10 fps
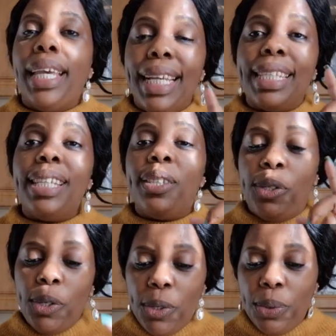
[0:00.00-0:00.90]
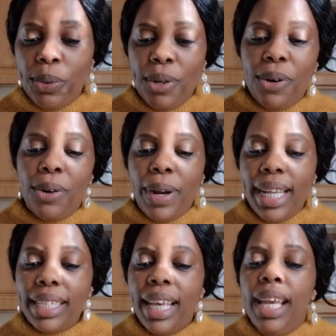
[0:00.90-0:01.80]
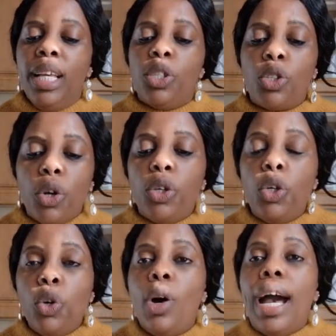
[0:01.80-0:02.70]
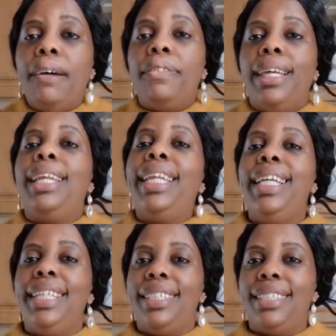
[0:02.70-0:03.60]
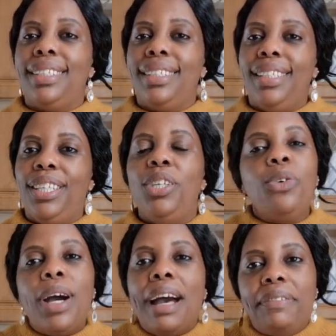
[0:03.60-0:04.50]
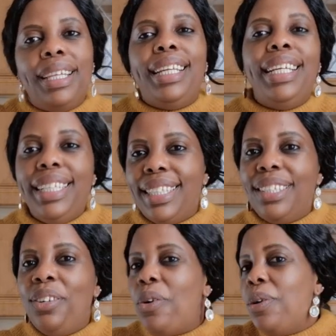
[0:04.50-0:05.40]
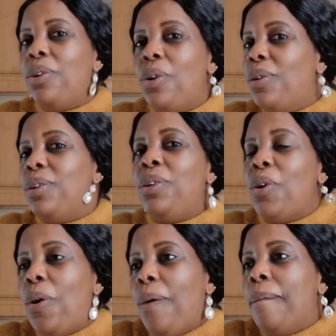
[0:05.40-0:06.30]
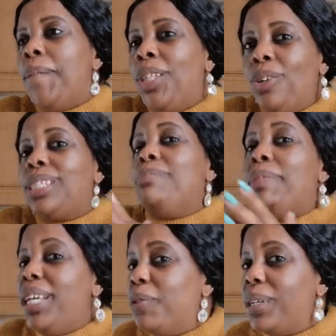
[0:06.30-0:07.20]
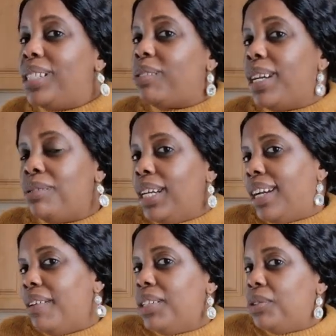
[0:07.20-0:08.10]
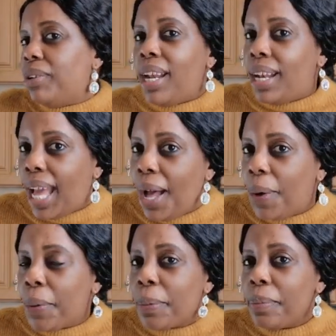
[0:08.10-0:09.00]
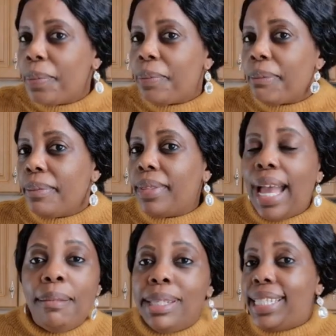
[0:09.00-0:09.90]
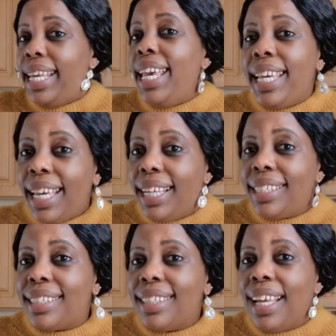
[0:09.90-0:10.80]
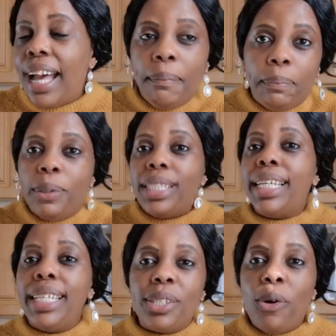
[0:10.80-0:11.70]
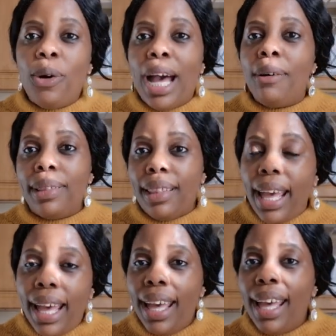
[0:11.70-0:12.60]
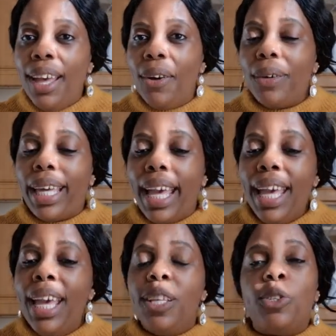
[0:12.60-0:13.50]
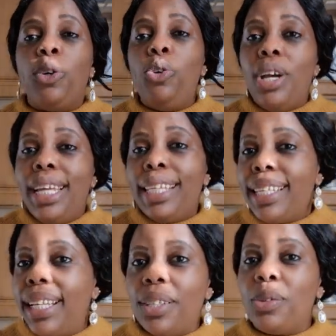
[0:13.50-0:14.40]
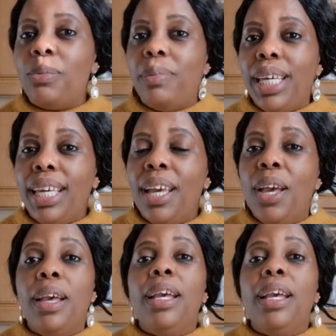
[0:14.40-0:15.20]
it is you, all right? So you have the lead. You have the lead. Not me who is trying to encourage you right now. I'm saying it. I'm putting it all out there, okay? So you're listening to me.